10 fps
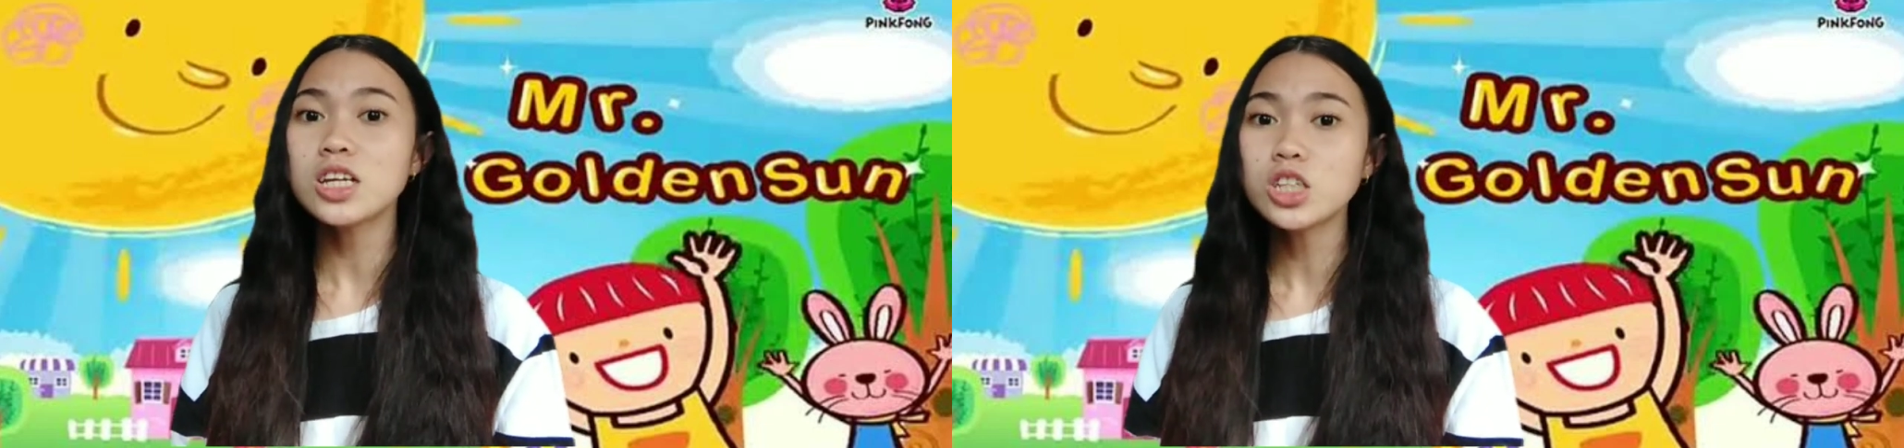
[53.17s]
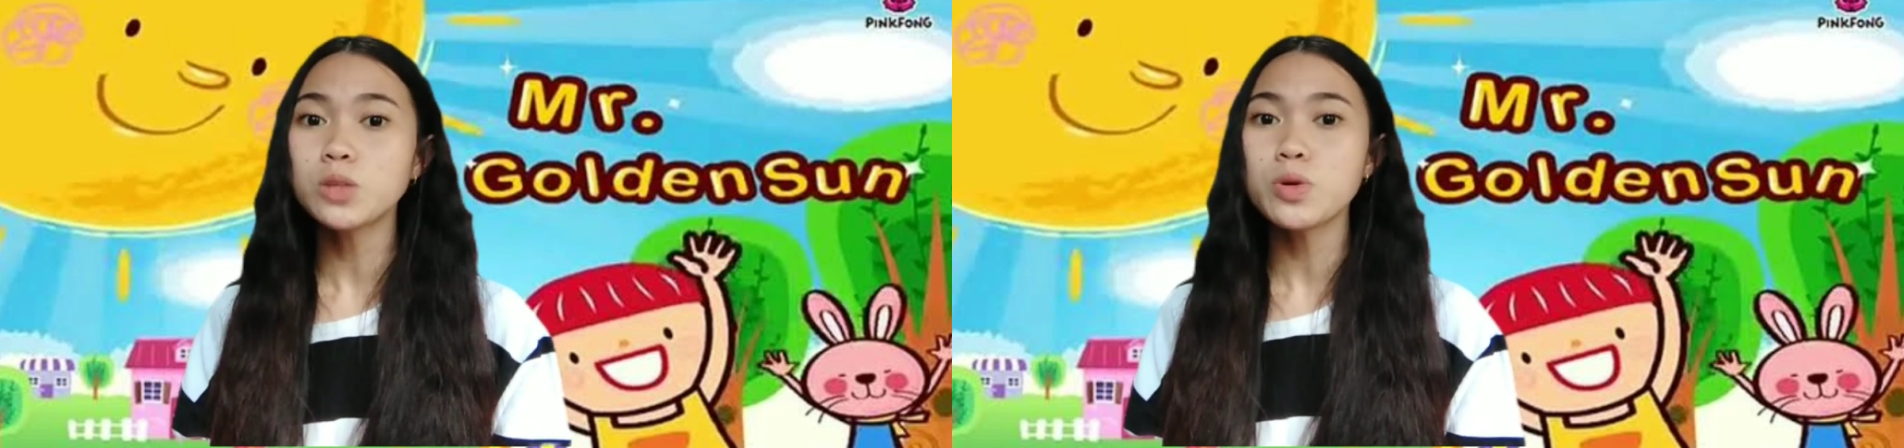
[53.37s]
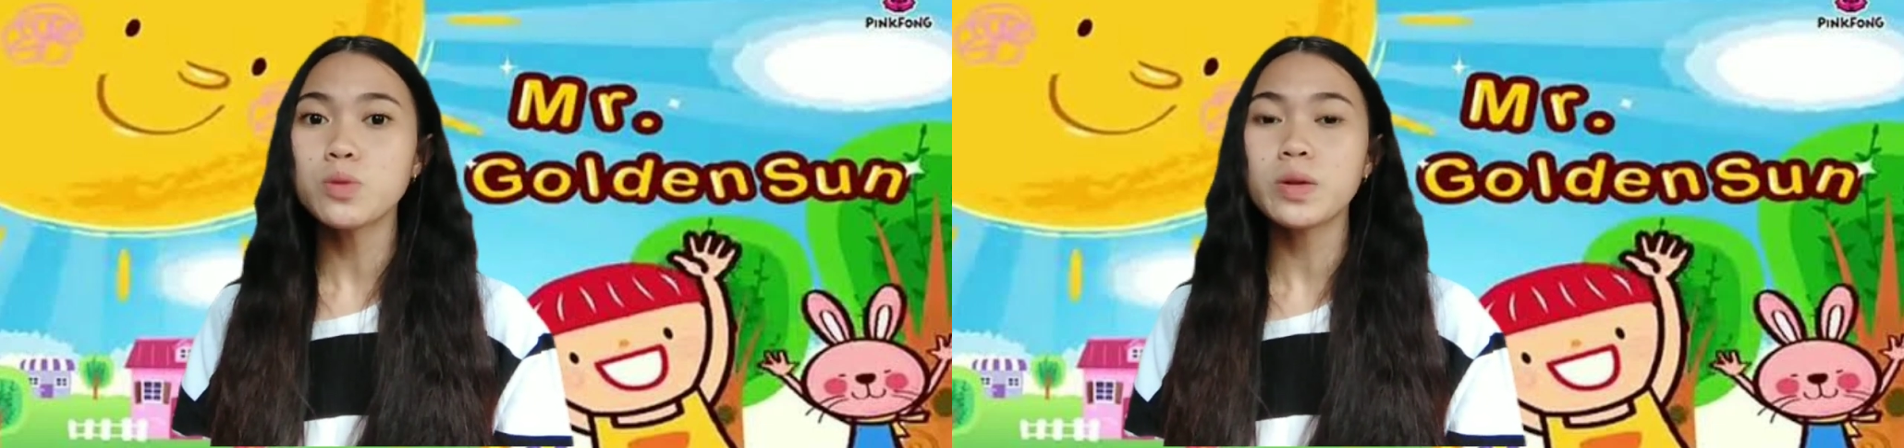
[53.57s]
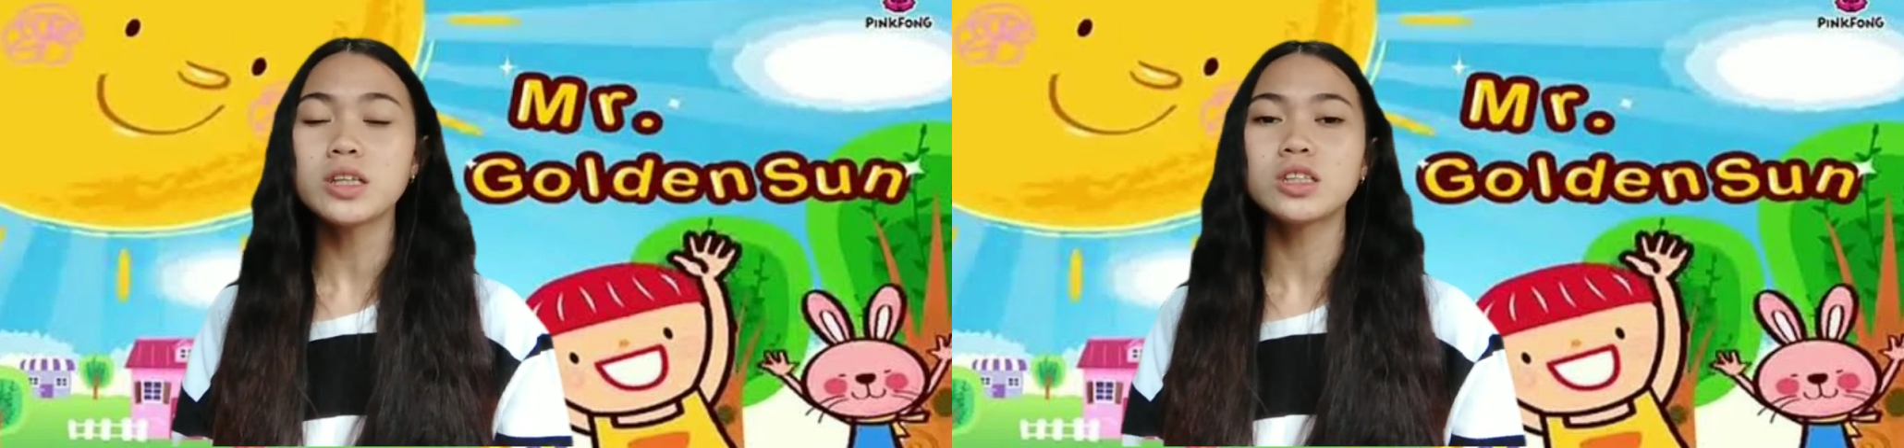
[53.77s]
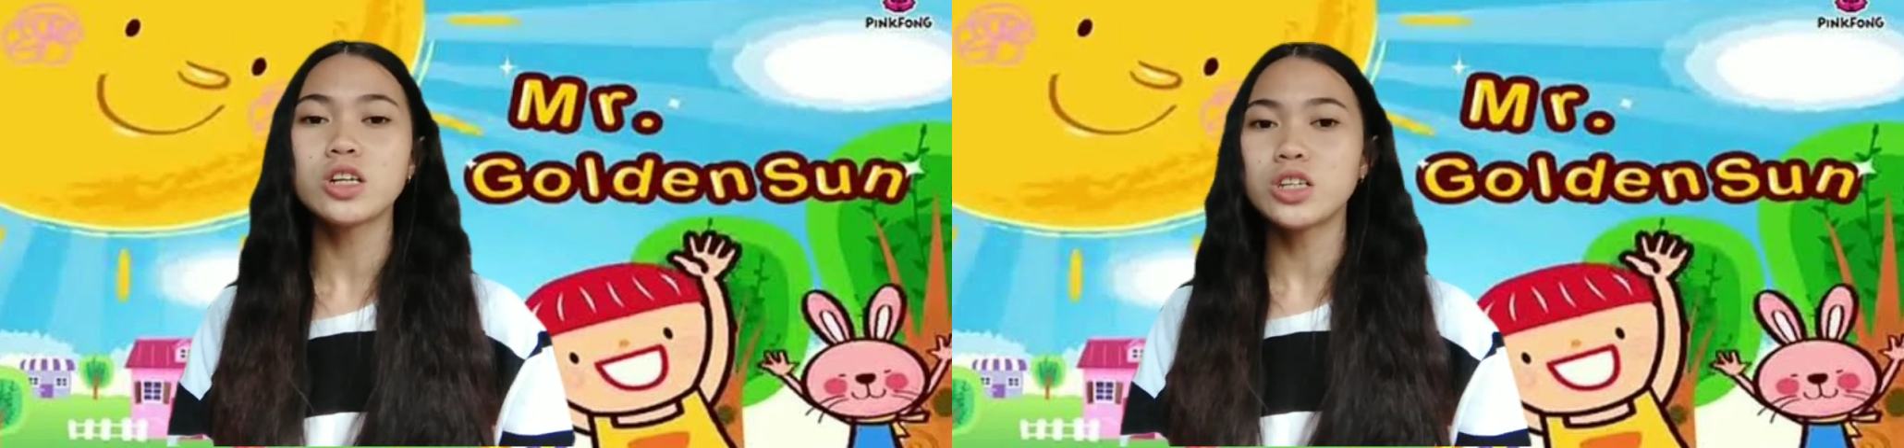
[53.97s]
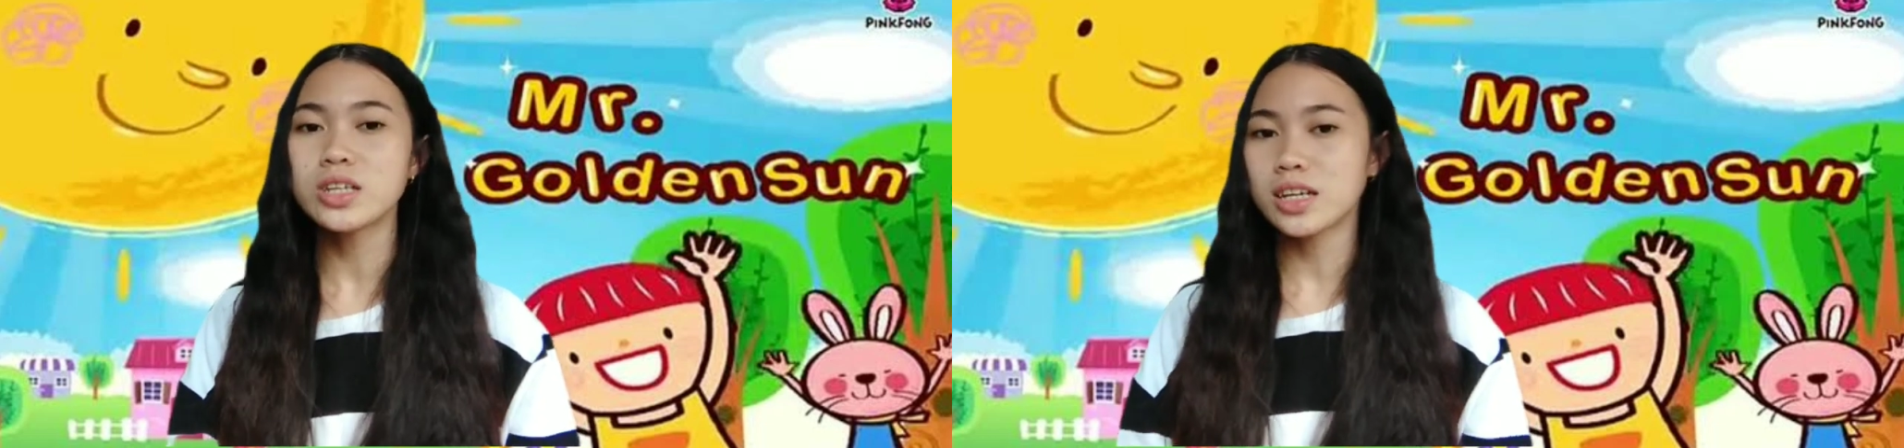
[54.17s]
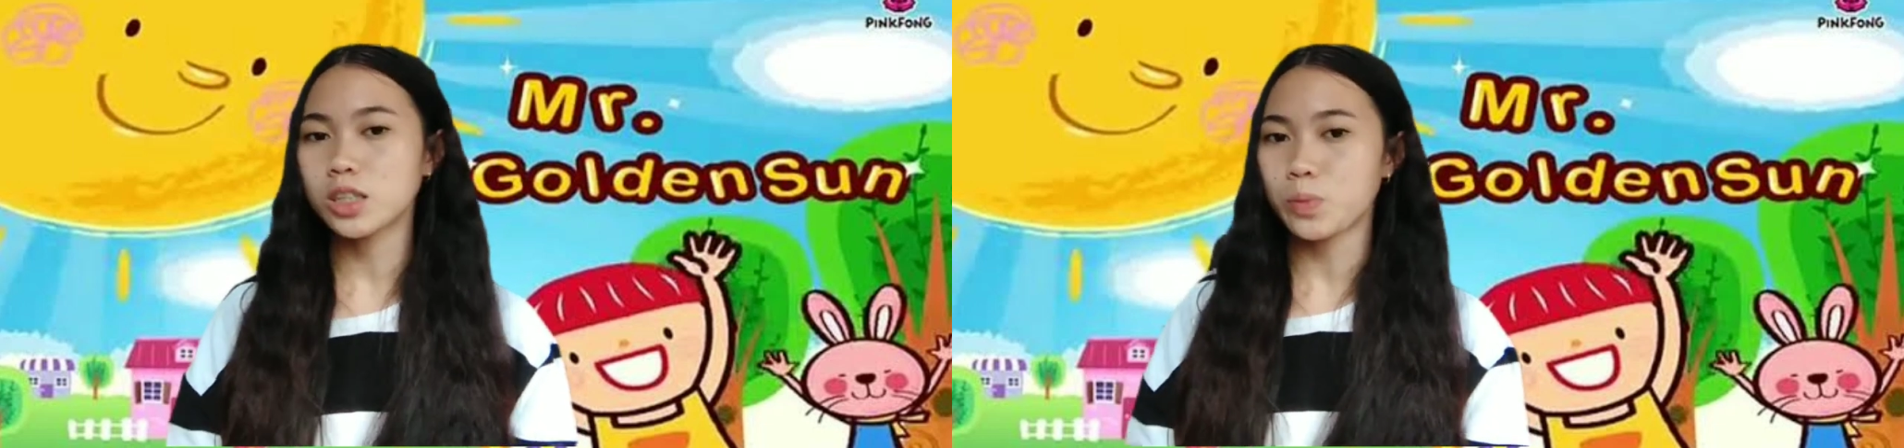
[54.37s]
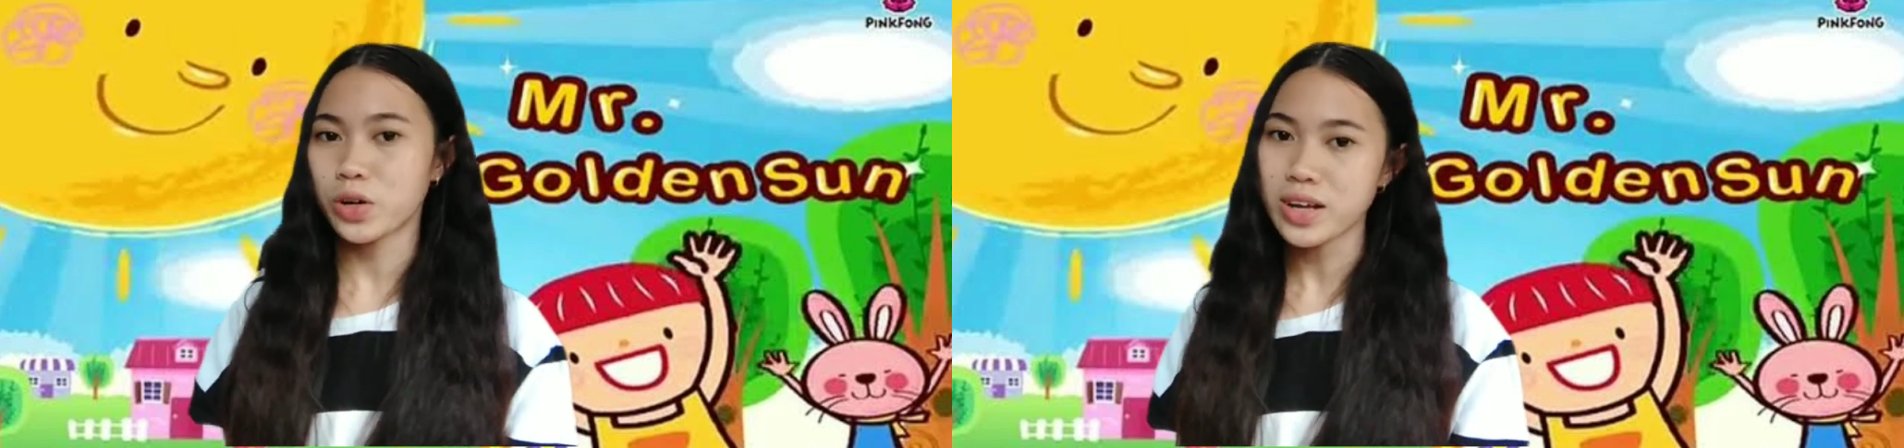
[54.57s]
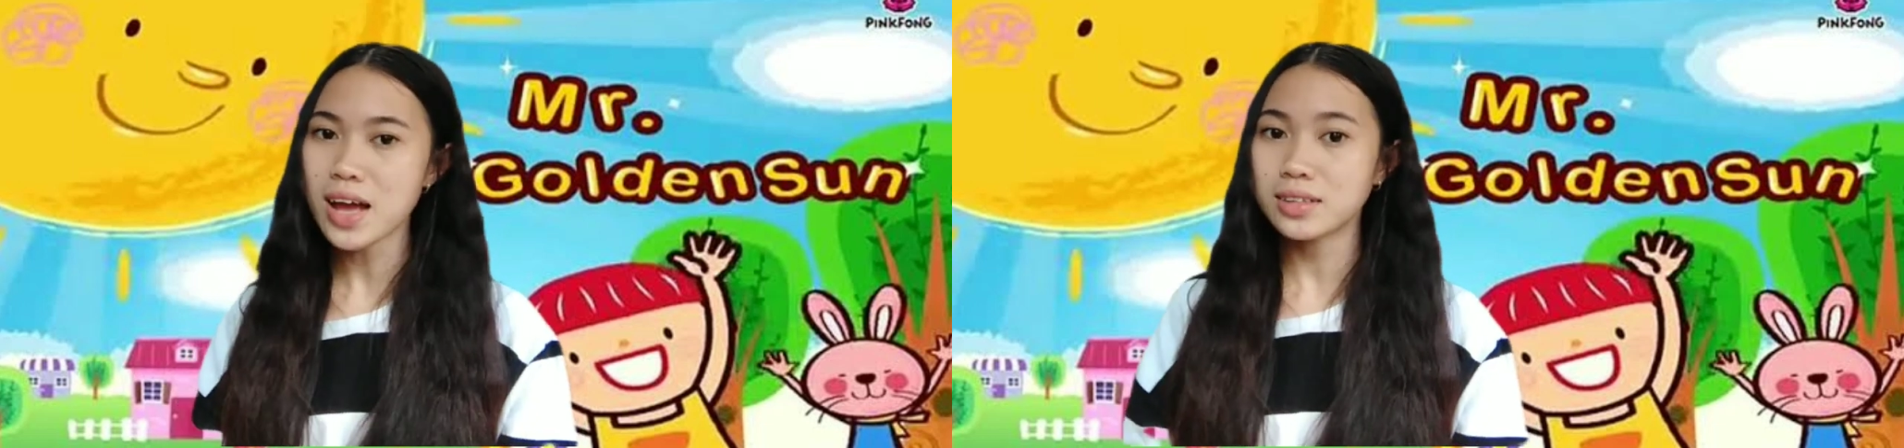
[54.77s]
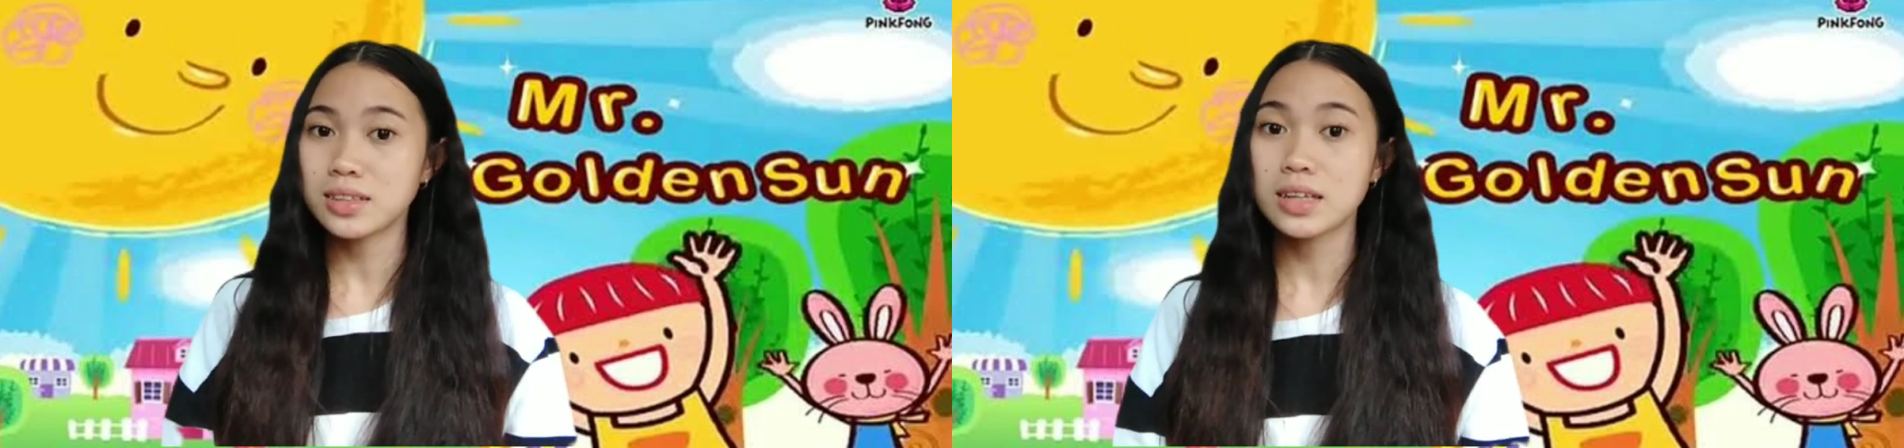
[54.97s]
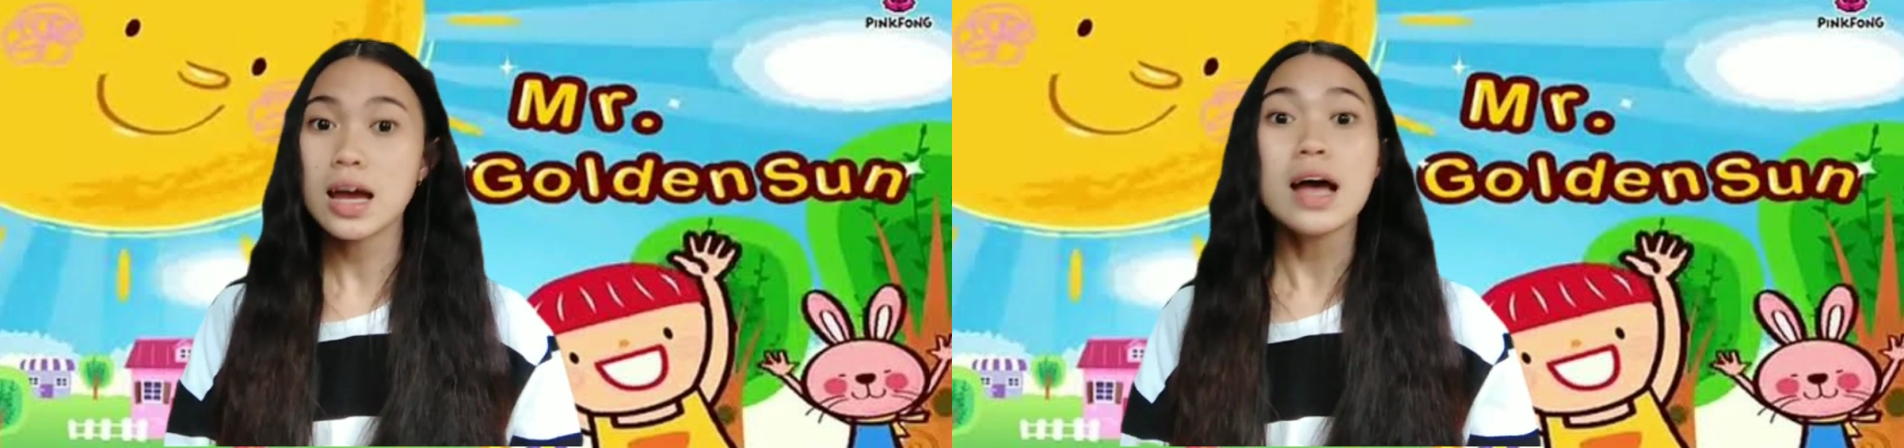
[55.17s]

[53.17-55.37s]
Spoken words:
each pupil's learning experience.